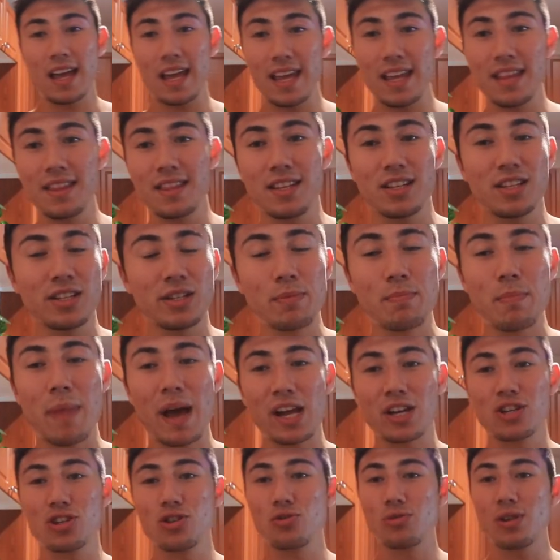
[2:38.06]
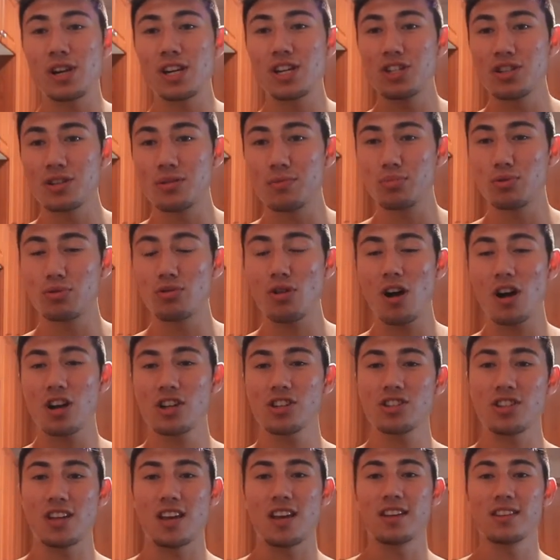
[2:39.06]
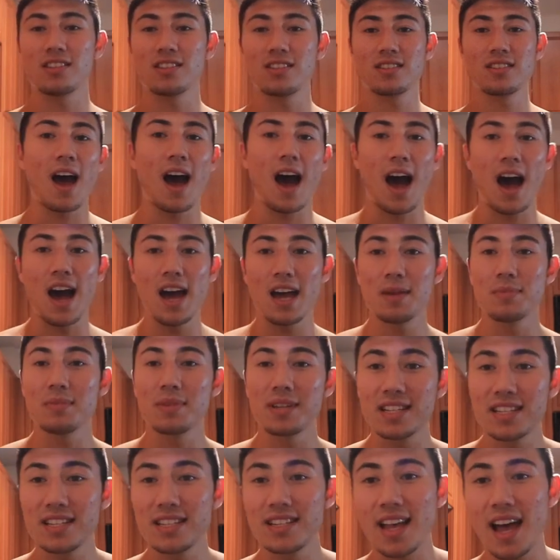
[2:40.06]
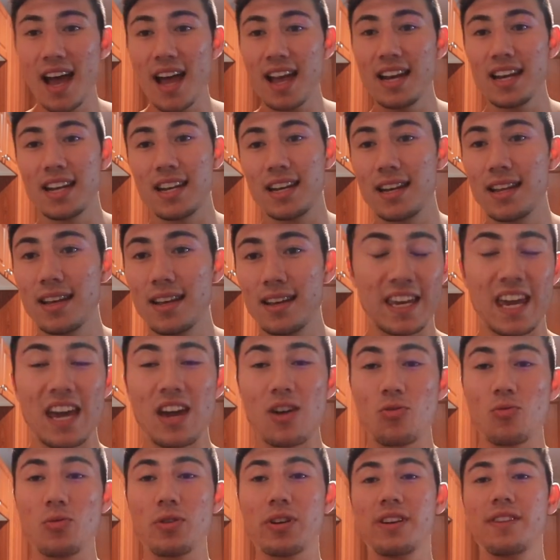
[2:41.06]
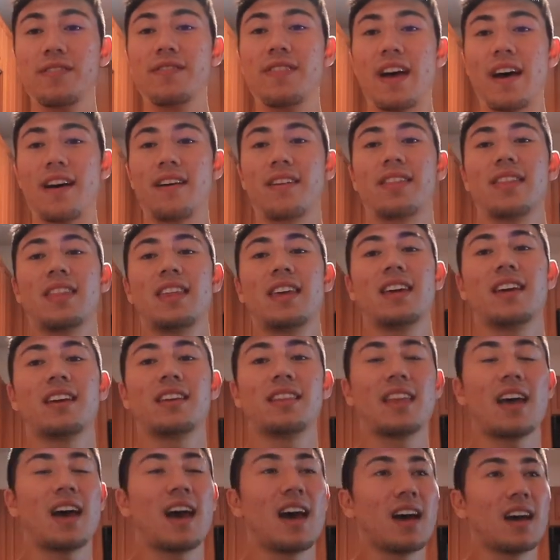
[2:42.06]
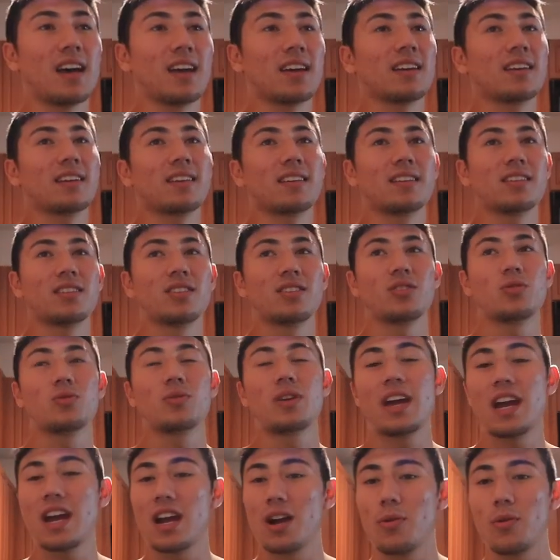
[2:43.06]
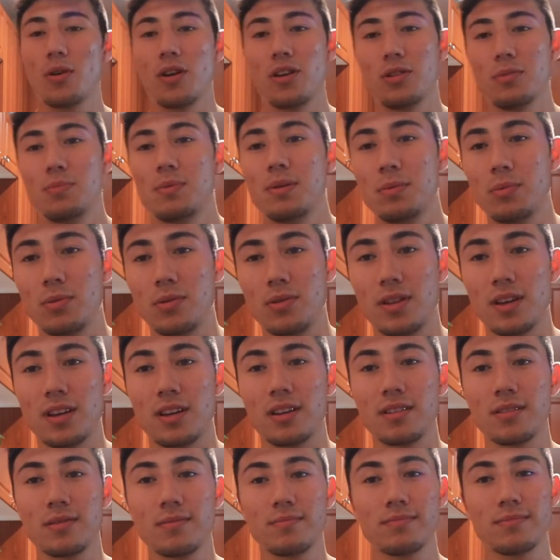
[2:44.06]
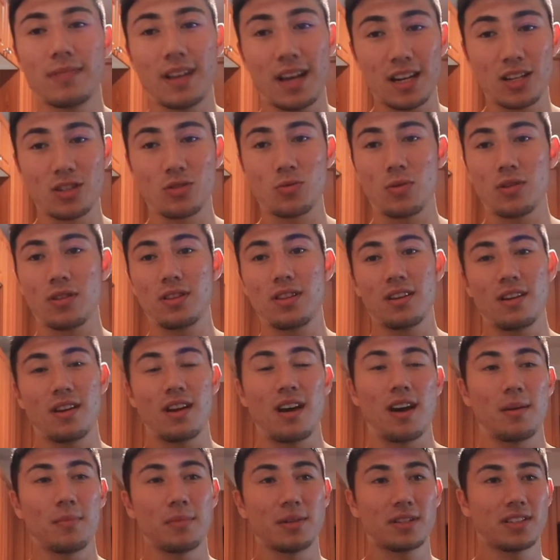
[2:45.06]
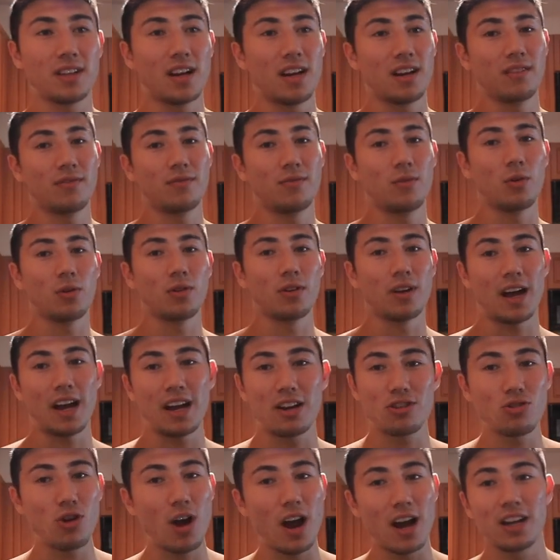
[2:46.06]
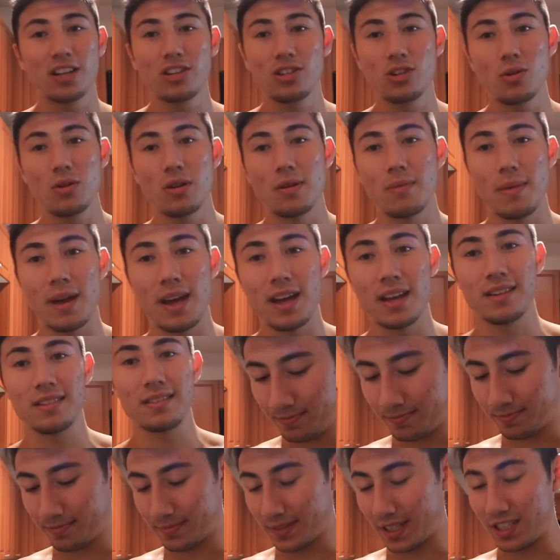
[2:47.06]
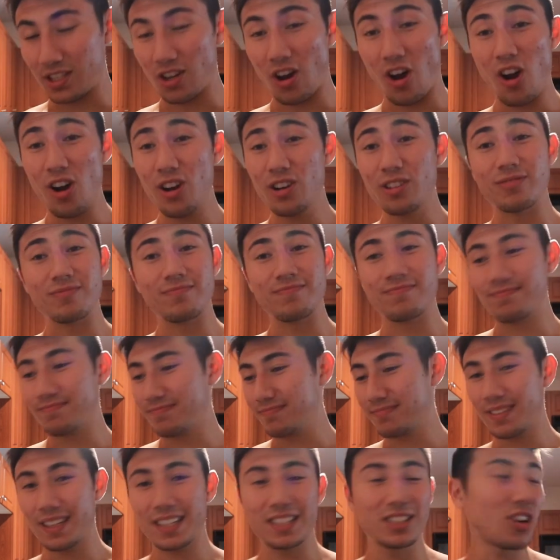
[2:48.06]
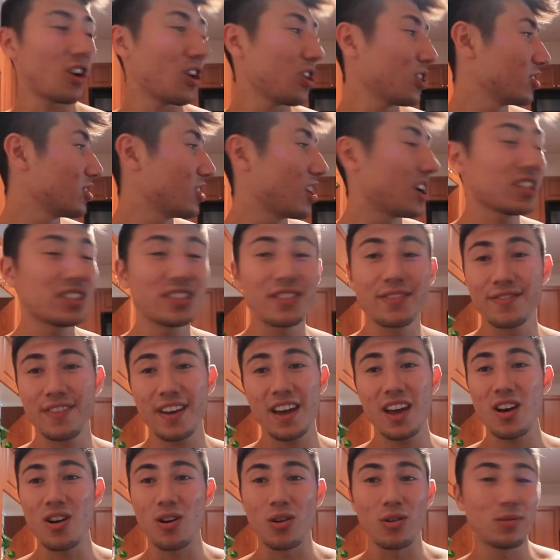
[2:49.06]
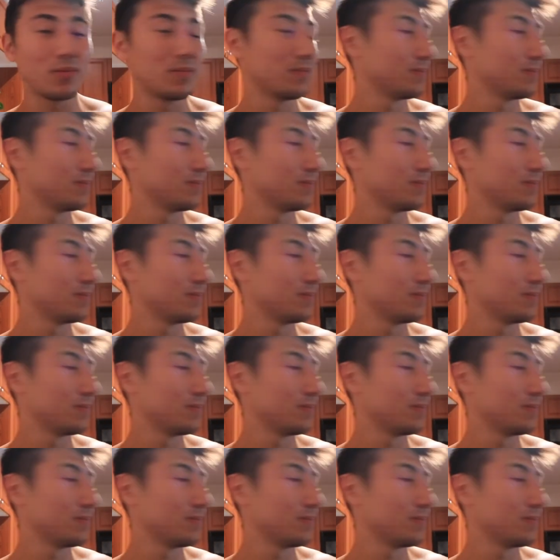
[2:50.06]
in this maturation process, I am excited to get rid of that thing that you care what other people think. That is one thing I'm excited for. I try to do it, man. It's hard. It's hard not to fail.